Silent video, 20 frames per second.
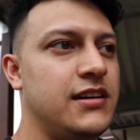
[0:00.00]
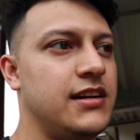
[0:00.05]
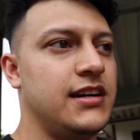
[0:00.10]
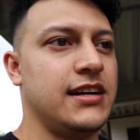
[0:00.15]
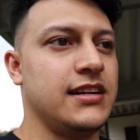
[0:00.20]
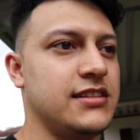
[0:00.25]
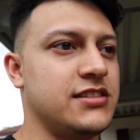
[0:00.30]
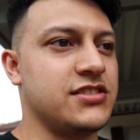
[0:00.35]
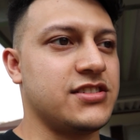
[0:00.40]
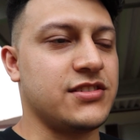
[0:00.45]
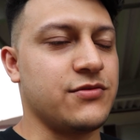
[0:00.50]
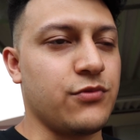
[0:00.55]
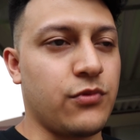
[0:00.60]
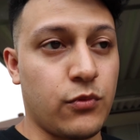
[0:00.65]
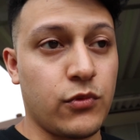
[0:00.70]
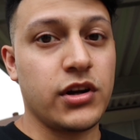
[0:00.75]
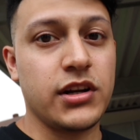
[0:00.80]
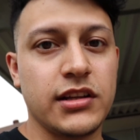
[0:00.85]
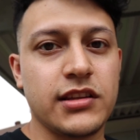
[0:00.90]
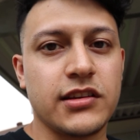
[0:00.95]
I just
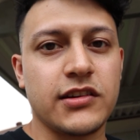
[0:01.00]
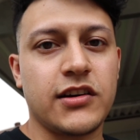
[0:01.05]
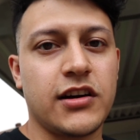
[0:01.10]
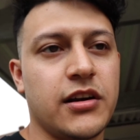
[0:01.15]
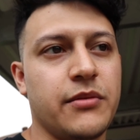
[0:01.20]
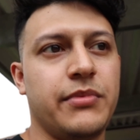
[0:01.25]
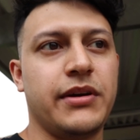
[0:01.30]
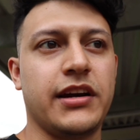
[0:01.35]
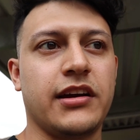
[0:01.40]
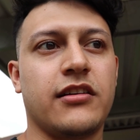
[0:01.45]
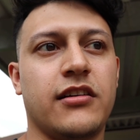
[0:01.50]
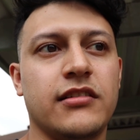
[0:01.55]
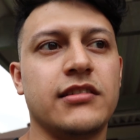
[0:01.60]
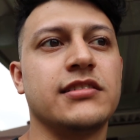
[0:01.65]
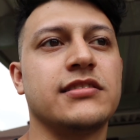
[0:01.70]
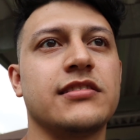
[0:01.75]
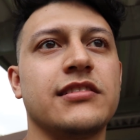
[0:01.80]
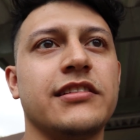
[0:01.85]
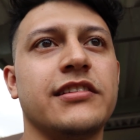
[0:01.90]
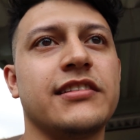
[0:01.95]
wanted the car back,
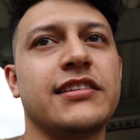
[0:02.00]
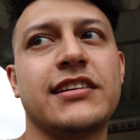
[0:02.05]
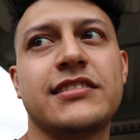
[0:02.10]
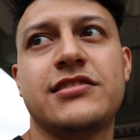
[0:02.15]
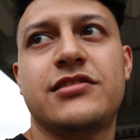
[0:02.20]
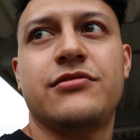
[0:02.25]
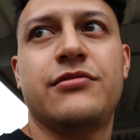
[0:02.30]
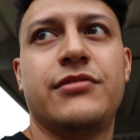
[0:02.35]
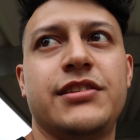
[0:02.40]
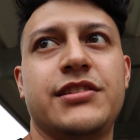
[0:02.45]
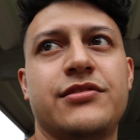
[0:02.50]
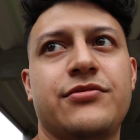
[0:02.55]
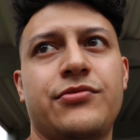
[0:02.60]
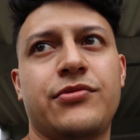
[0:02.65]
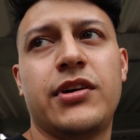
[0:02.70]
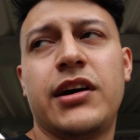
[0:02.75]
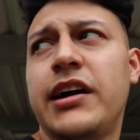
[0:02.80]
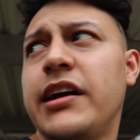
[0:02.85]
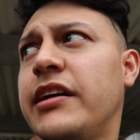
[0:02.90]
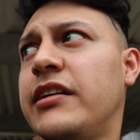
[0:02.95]
honestly. That's the reason
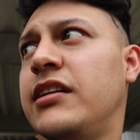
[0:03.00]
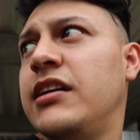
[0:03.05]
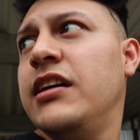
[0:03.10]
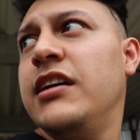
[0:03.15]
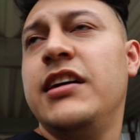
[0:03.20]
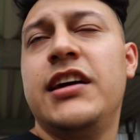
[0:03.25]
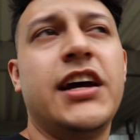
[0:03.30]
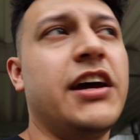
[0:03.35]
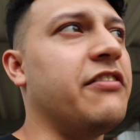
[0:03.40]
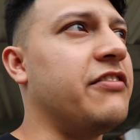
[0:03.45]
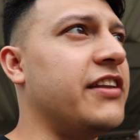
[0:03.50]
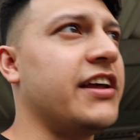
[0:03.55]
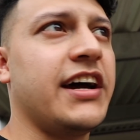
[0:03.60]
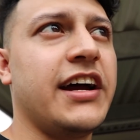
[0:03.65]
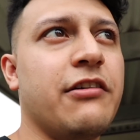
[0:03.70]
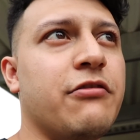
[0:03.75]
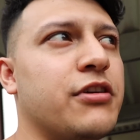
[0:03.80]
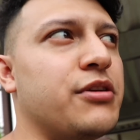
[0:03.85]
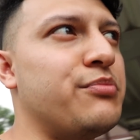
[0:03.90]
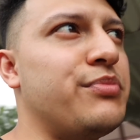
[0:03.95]
why. If not,
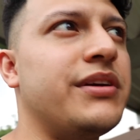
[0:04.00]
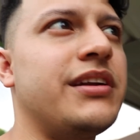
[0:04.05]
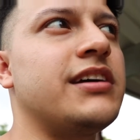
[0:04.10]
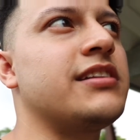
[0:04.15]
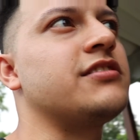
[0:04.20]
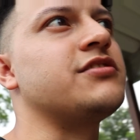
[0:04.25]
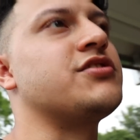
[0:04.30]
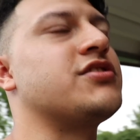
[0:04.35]
I would have been at the